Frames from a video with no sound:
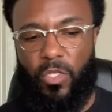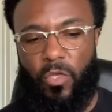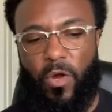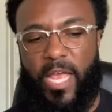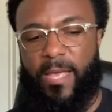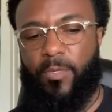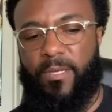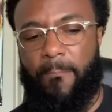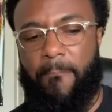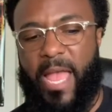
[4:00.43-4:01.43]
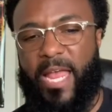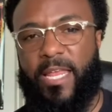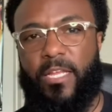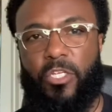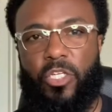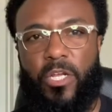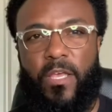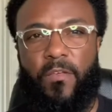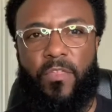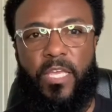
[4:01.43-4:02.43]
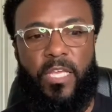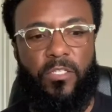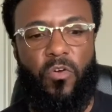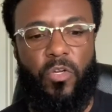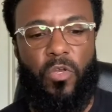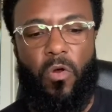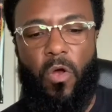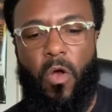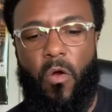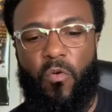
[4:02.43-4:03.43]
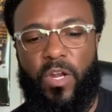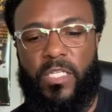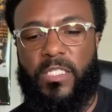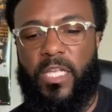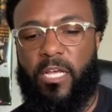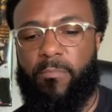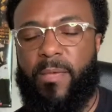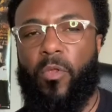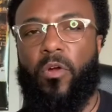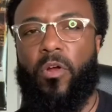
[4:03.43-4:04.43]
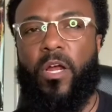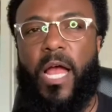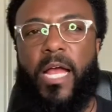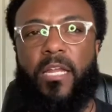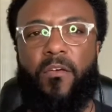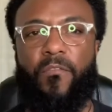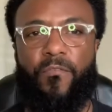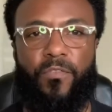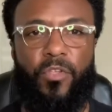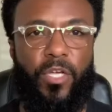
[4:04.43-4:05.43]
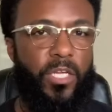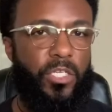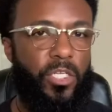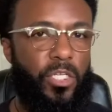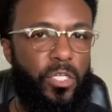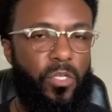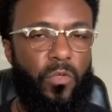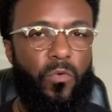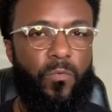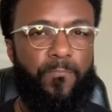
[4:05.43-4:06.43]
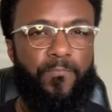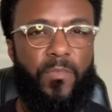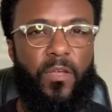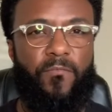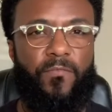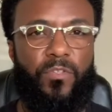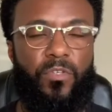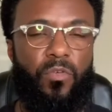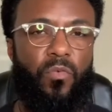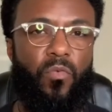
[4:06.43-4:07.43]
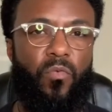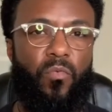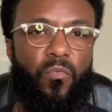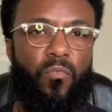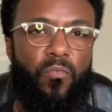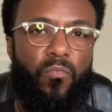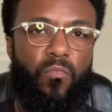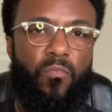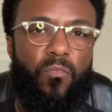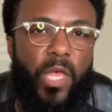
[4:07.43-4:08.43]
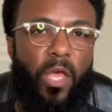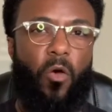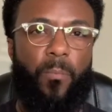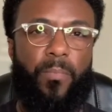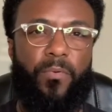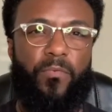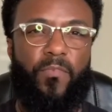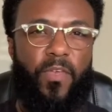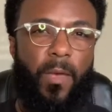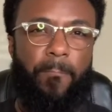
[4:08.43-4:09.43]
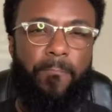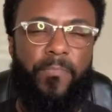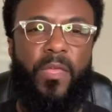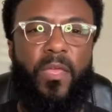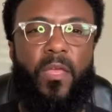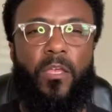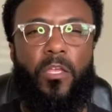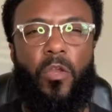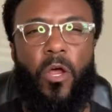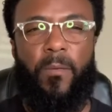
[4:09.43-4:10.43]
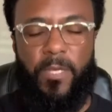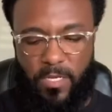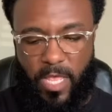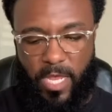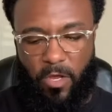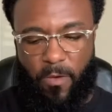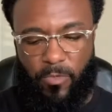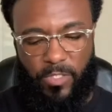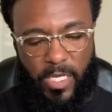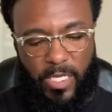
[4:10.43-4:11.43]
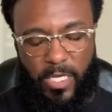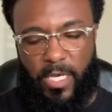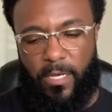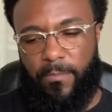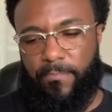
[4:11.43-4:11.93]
you're able to manage things on your own, and it's like people are kind of looking to you to help them. You know what I mean? Like almost like a,